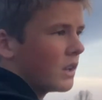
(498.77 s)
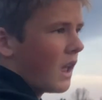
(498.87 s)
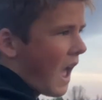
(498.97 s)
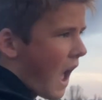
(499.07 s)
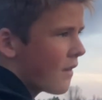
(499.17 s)

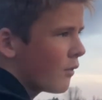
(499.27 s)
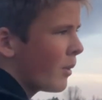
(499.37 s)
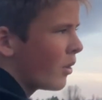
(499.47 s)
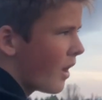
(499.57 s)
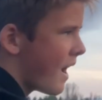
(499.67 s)
half a
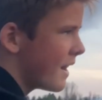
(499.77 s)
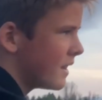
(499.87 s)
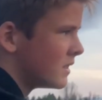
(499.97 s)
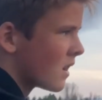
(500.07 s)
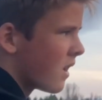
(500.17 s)
mil dot,
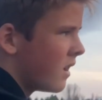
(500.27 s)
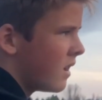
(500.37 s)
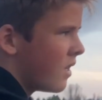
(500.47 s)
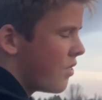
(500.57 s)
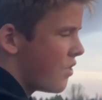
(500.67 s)

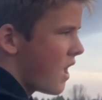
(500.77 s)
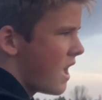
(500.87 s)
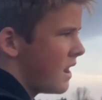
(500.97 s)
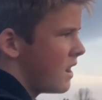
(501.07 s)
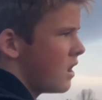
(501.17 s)

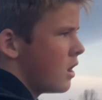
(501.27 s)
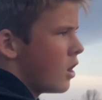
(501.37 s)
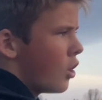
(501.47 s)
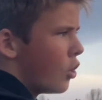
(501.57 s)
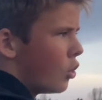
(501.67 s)
then
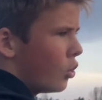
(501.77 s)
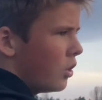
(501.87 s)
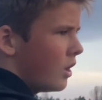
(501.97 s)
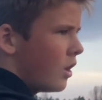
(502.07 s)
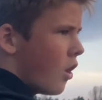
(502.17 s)
hold
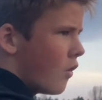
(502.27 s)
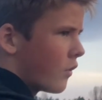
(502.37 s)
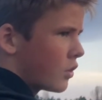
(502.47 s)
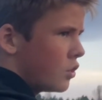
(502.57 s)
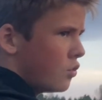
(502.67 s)
over
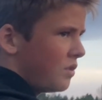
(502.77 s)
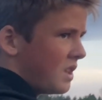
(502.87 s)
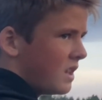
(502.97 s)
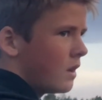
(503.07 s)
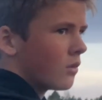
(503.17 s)
to
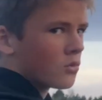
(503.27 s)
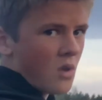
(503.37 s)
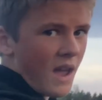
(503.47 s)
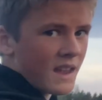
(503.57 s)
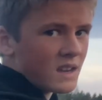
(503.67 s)
the
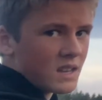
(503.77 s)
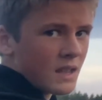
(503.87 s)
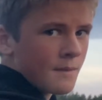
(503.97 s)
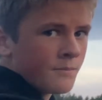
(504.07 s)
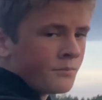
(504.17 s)
right
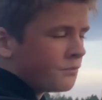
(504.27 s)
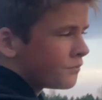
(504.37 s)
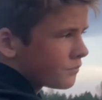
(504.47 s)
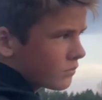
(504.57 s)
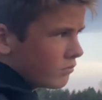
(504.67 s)

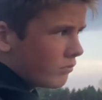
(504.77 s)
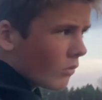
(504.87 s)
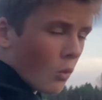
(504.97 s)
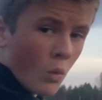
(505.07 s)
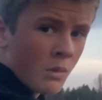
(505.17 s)

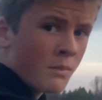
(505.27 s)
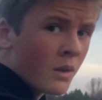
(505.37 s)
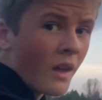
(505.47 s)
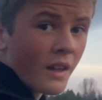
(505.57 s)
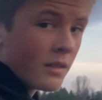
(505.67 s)
1 mil dot.